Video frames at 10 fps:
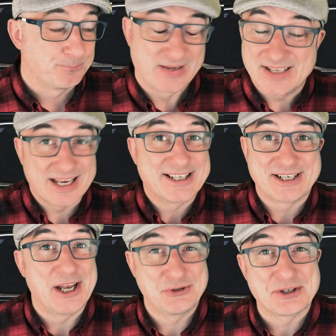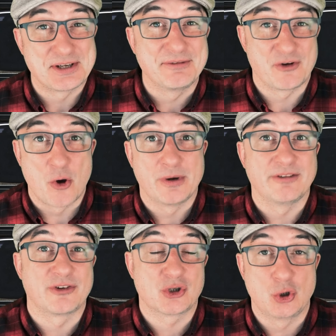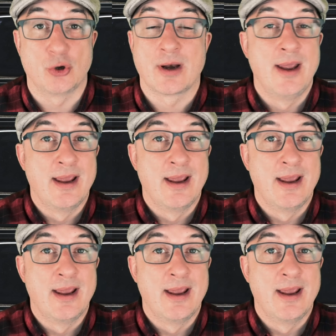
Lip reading: it's an interesting phenomenon for sure.